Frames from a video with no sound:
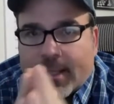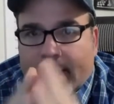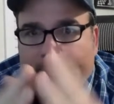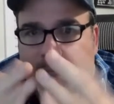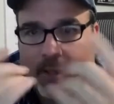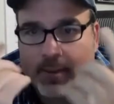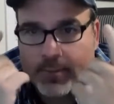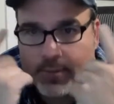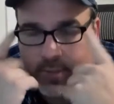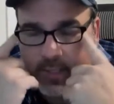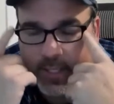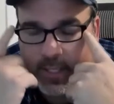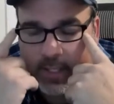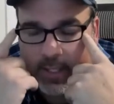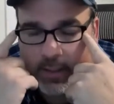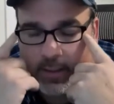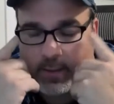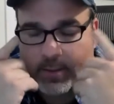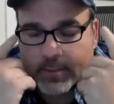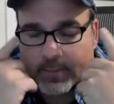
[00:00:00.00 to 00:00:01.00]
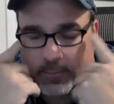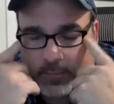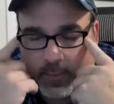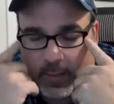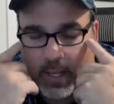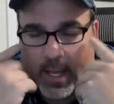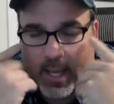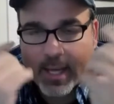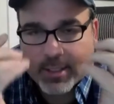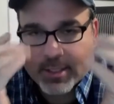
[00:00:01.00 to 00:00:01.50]
and understand
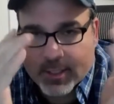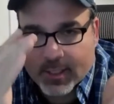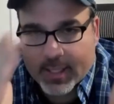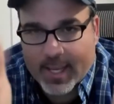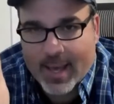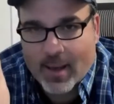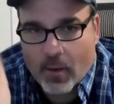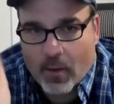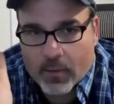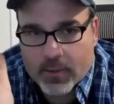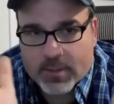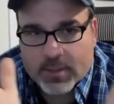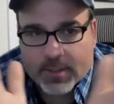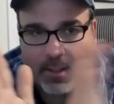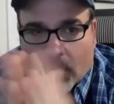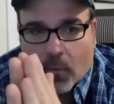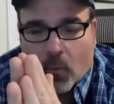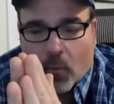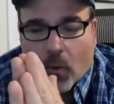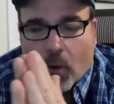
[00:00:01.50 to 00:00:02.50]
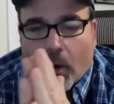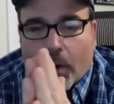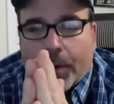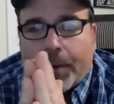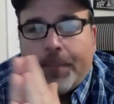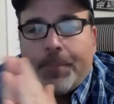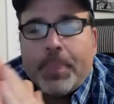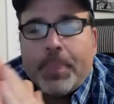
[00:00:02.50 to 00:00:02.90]
logically how all this is going to work.